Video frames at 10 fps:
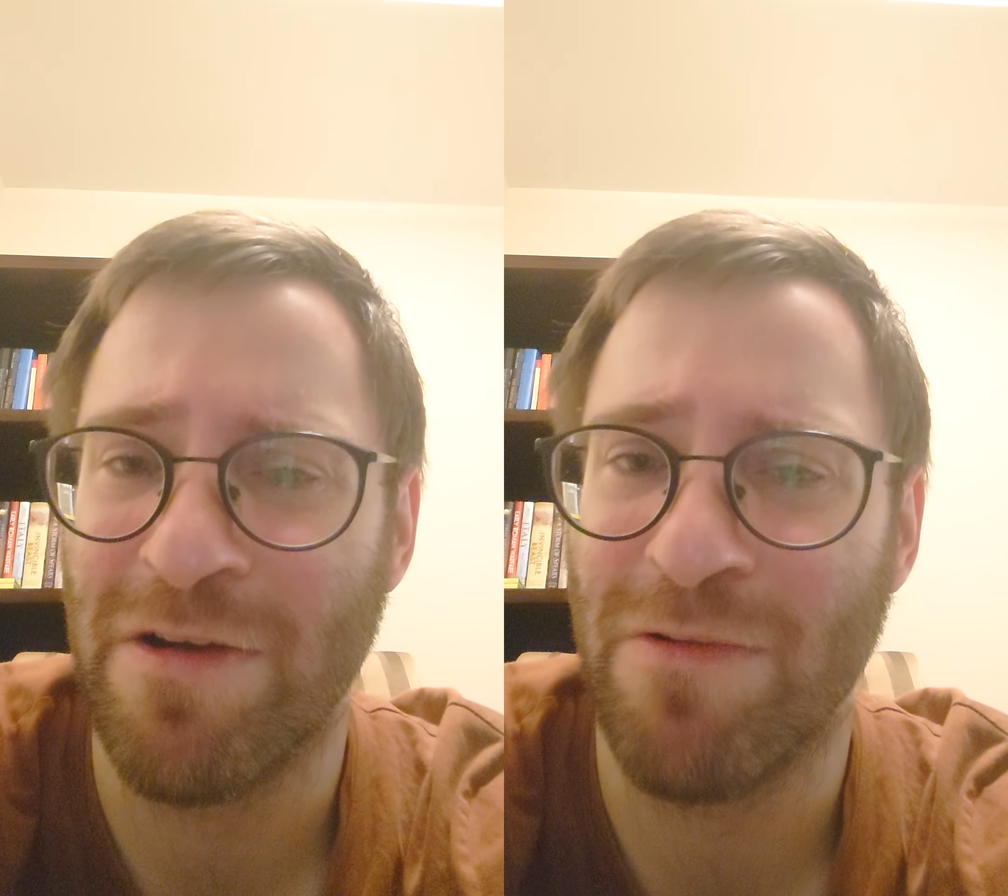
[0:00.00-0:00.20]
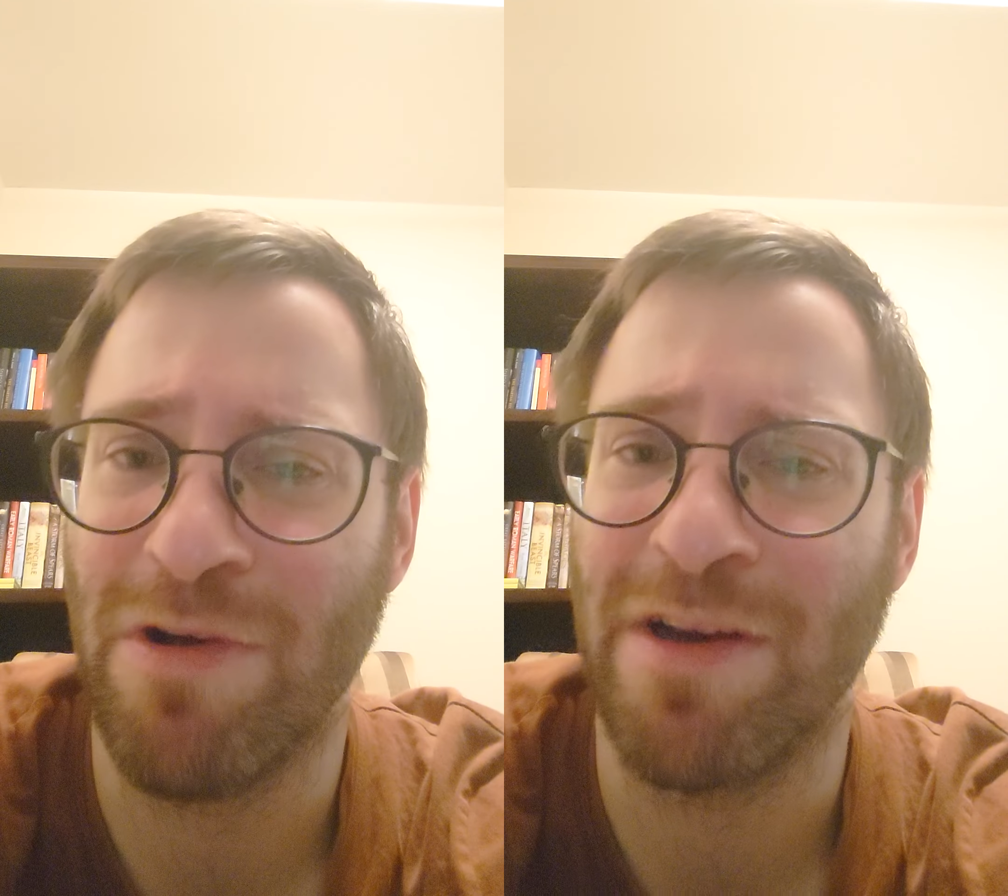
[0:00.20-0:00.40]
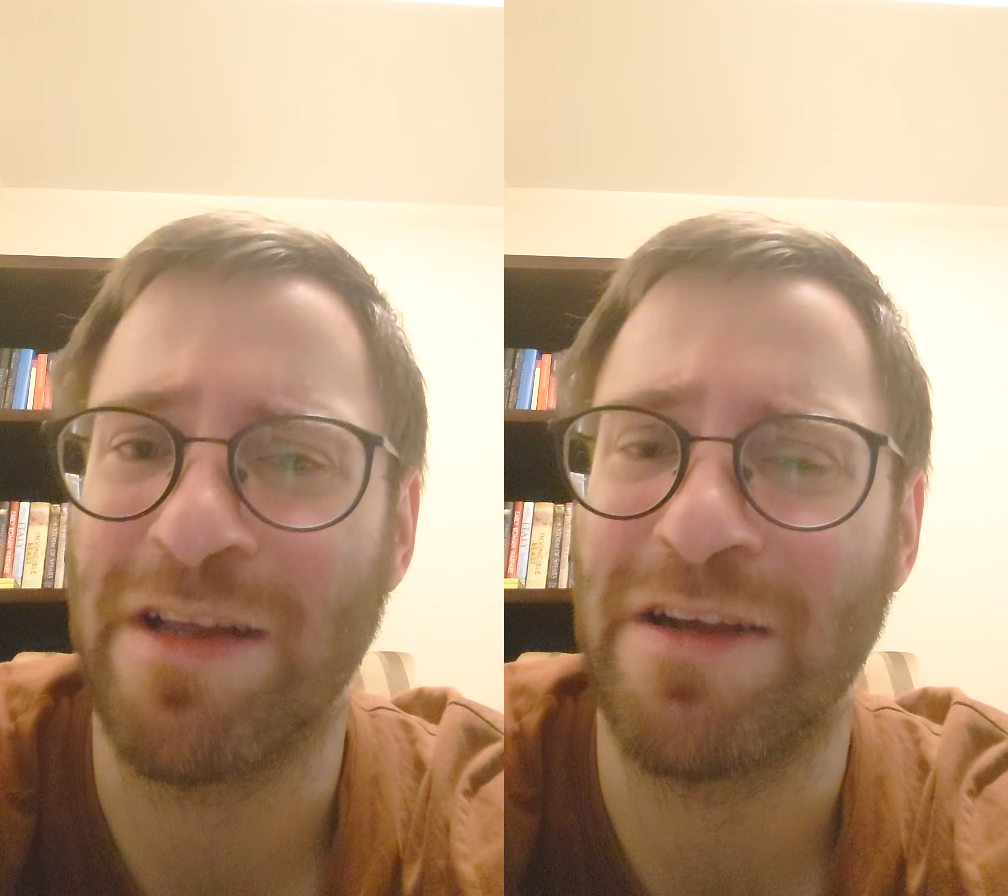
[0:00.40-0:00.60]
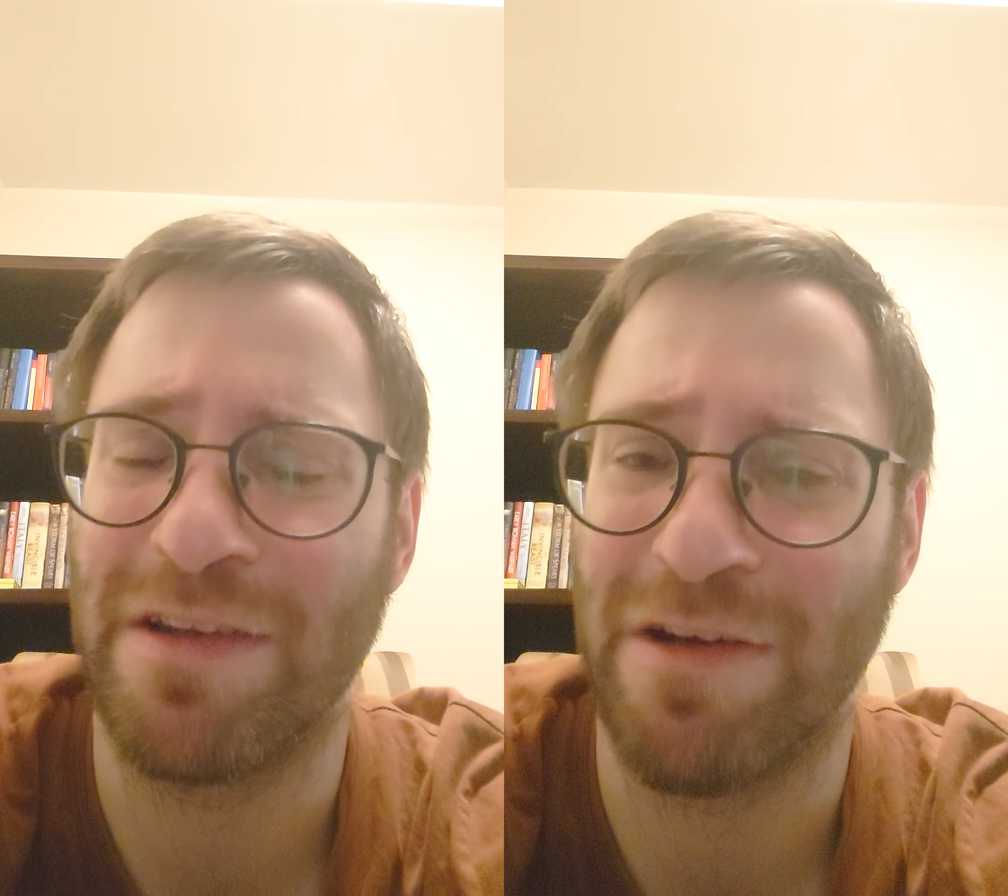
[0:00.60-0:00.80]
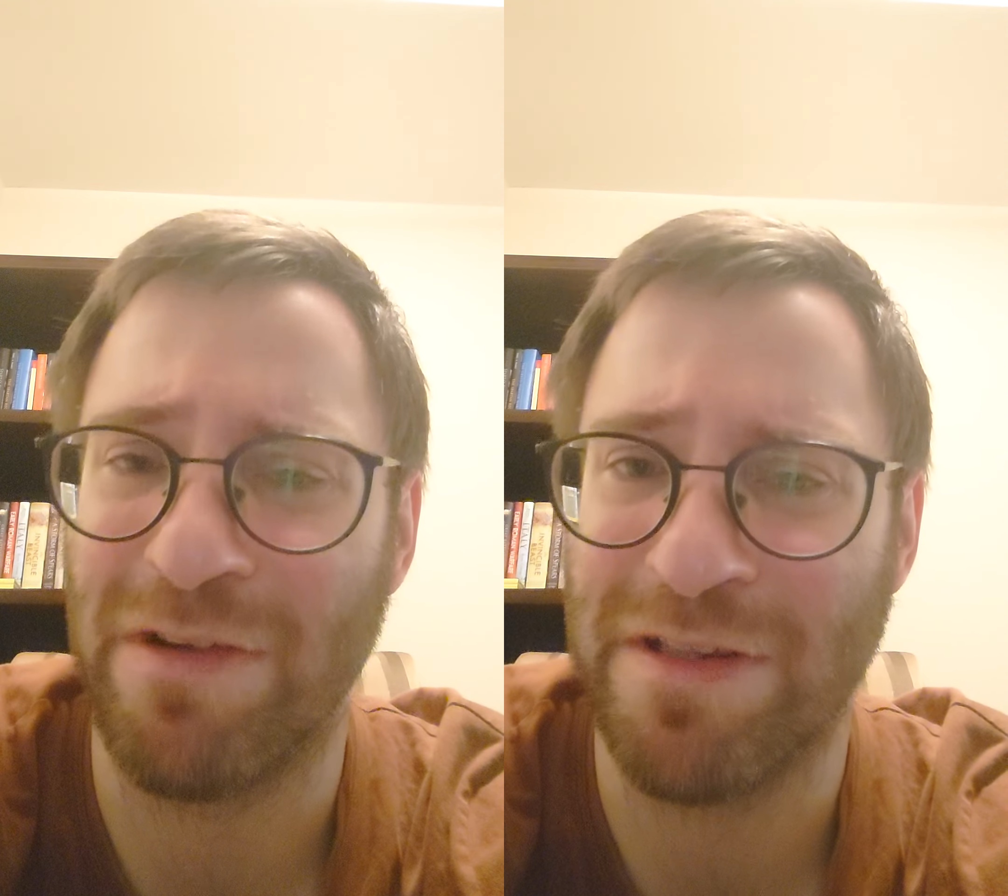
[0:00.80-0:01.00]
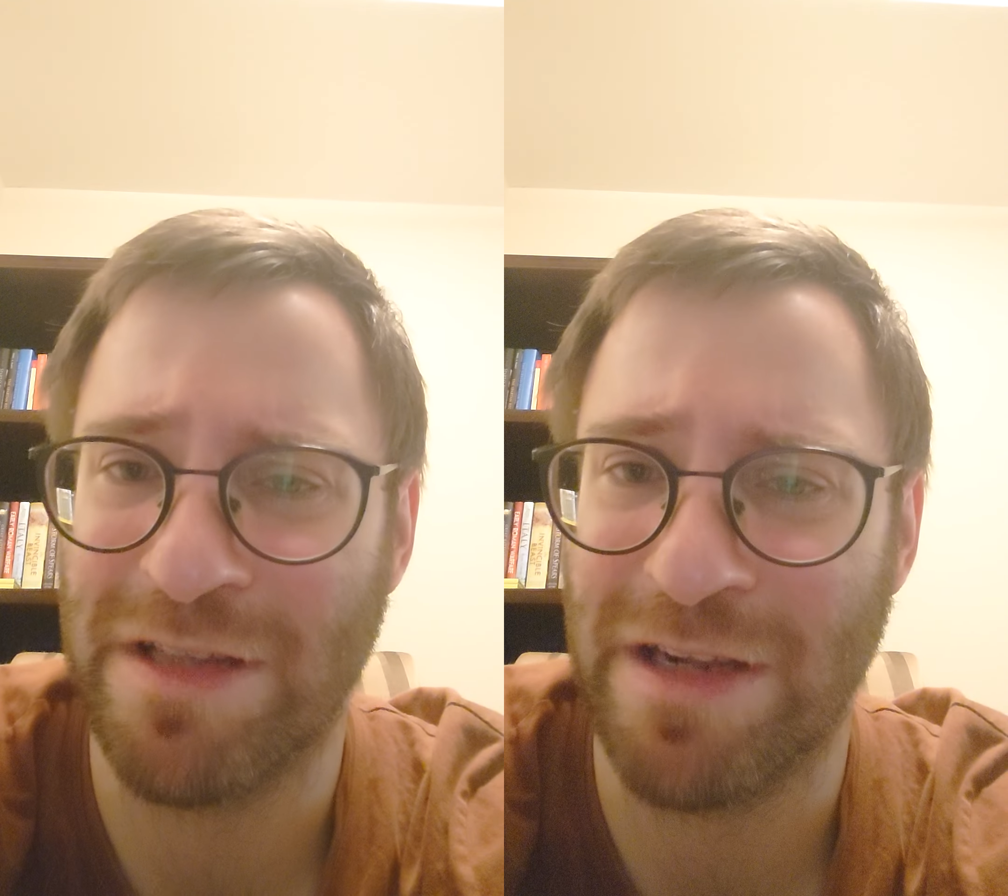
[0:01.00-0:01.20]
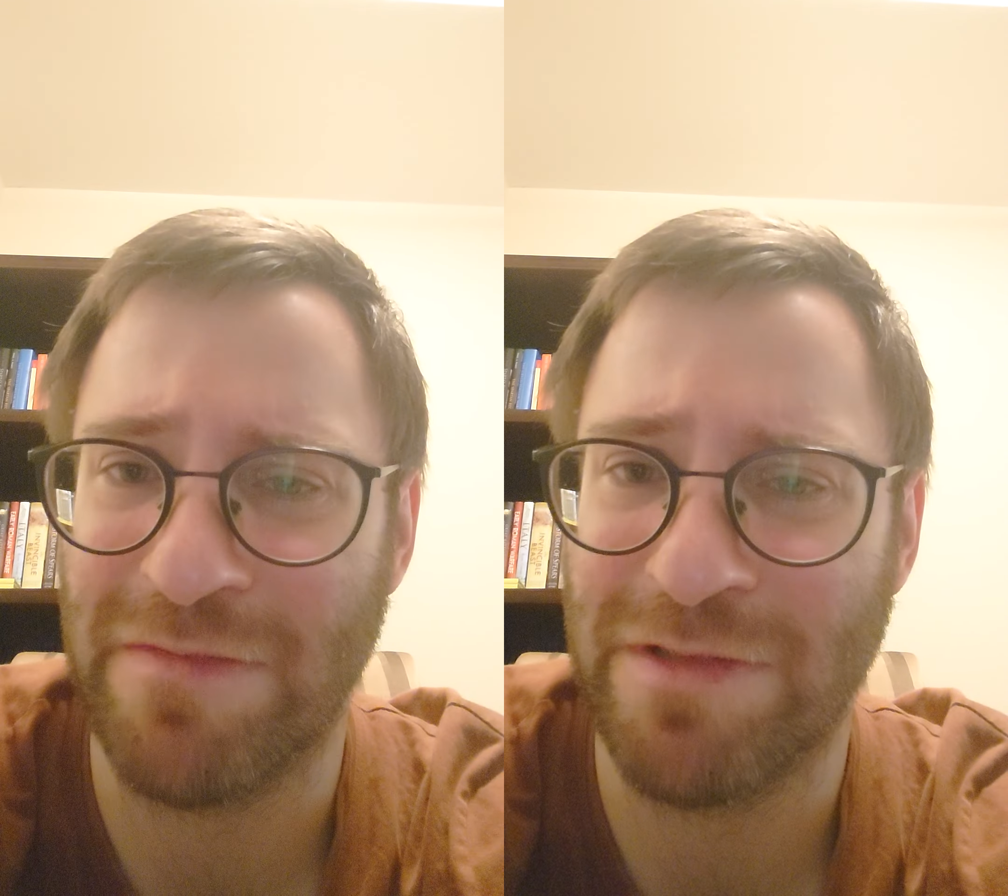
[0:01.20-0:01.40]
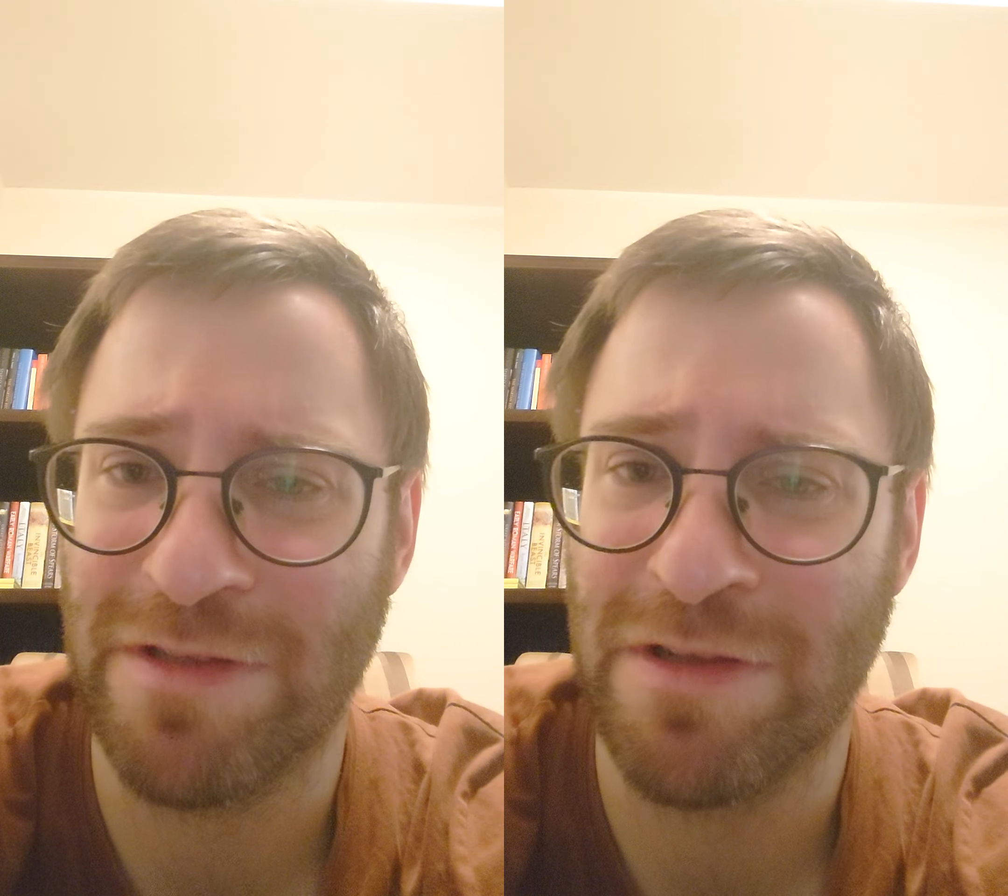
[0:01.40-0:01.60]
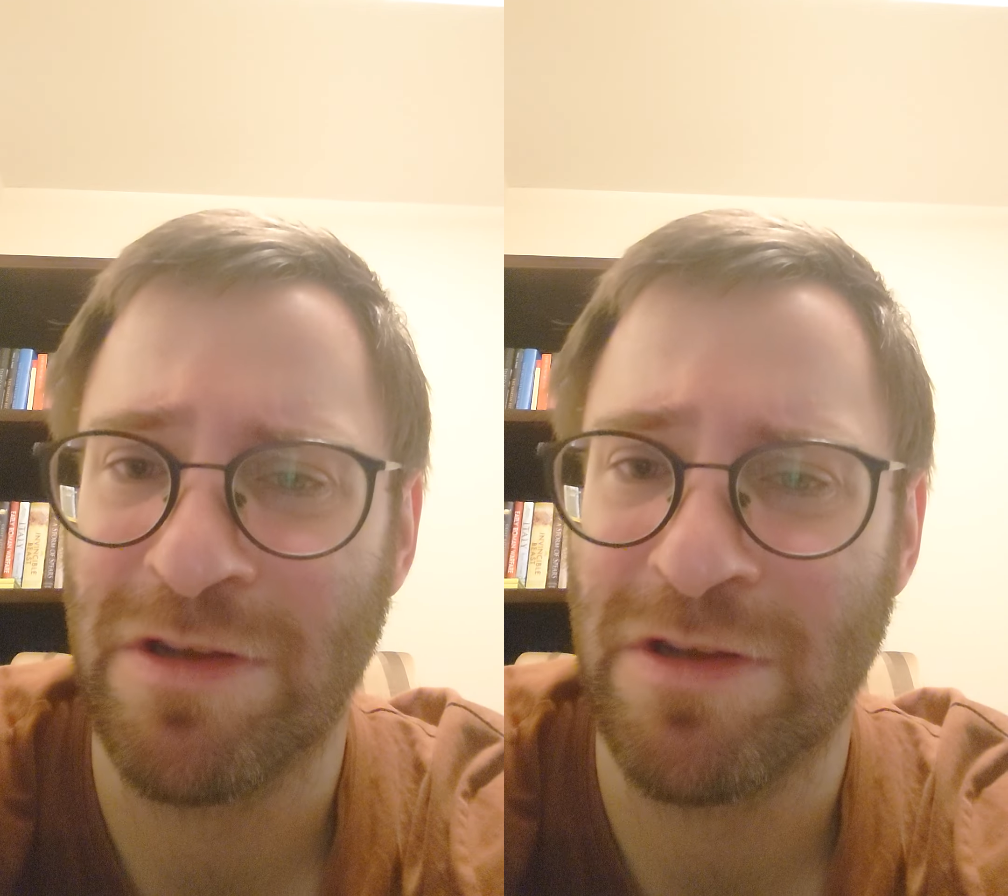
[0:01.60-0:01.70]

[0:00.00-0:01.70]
working on ourselves